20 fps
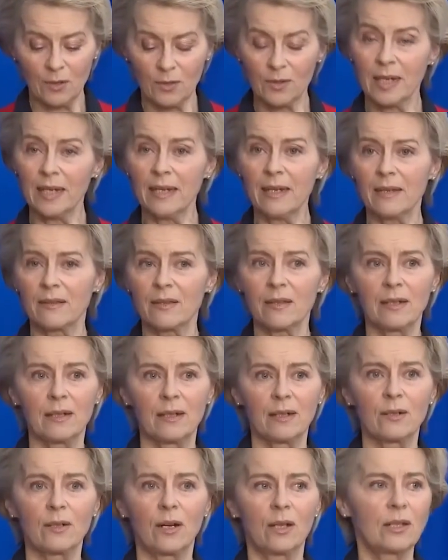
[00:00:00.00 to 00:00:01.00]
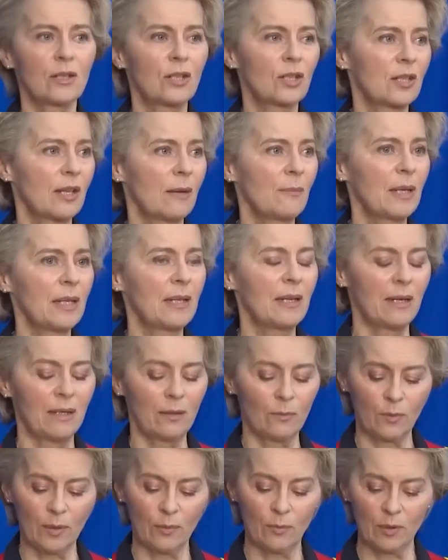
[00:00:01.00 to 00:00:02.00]
Today at the college
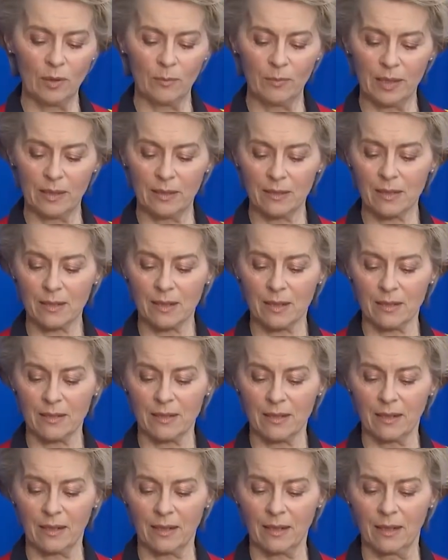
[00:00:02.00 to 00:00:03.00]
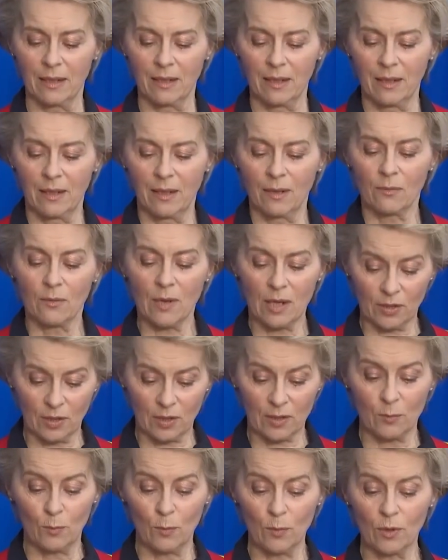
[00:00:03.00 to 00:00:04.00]
seminar we will be discussing
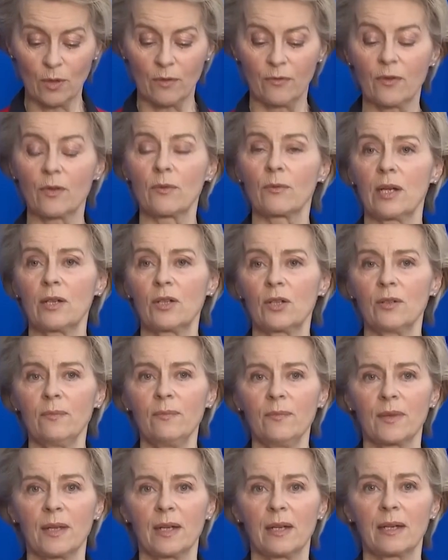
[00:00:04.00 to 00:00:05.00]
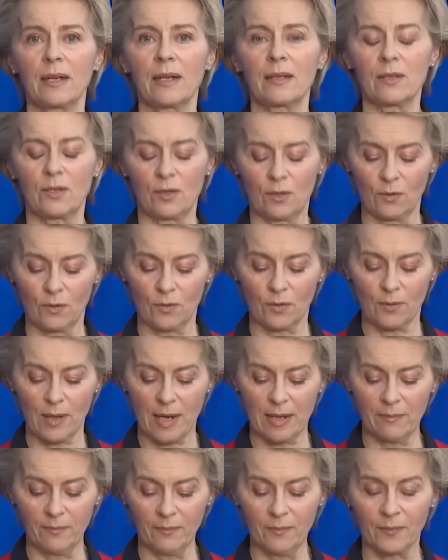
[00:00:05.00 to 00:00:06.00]
Russia's war of aggression against
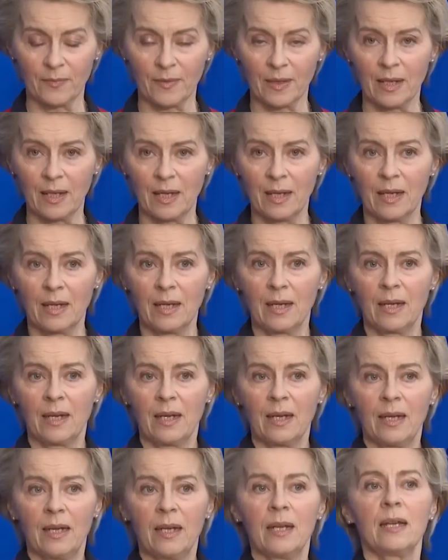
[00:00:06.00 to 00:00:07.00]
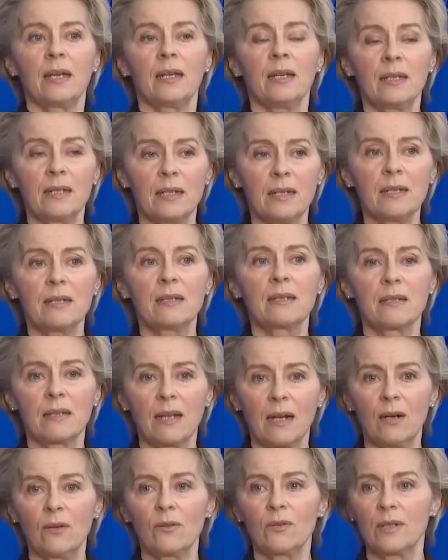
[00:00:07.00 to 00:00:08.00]
Ukraine. It is
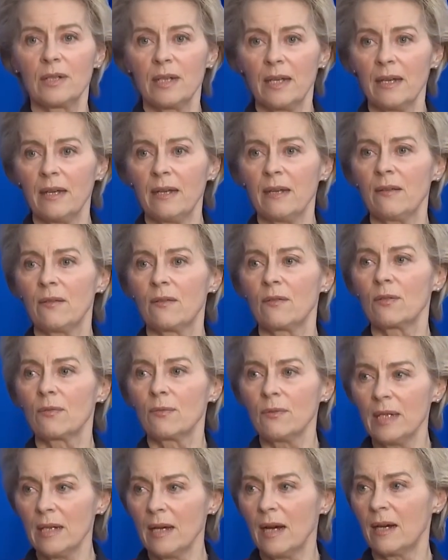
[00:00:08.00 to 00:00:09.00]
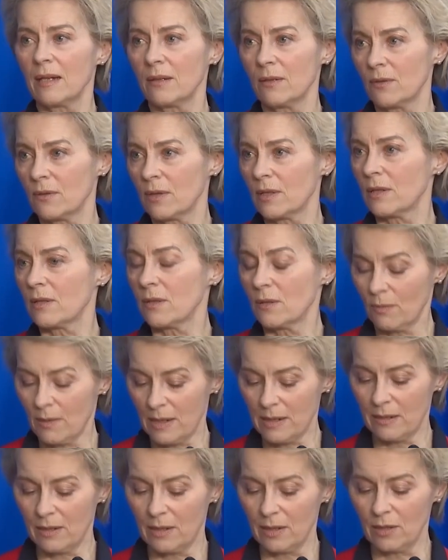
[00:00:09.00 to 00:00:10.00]
now day
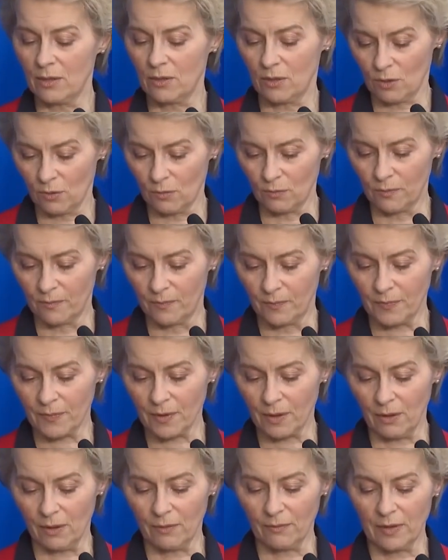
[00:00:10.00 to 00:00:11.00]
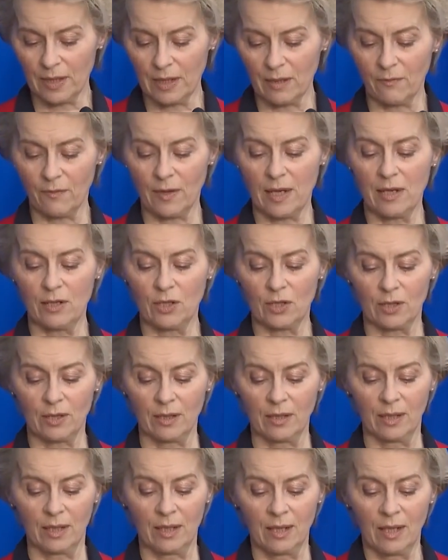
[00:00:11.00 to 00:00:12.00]
322 of the
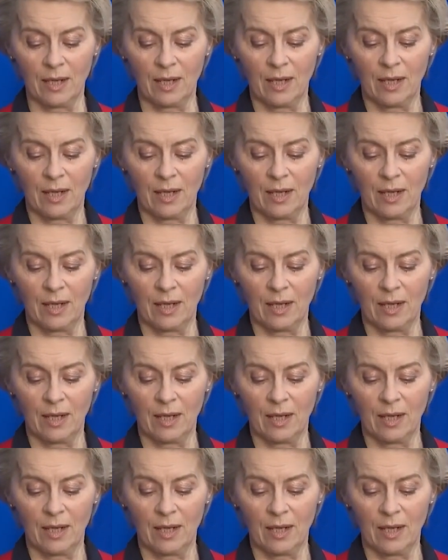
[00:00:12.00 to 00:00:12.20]
invasion,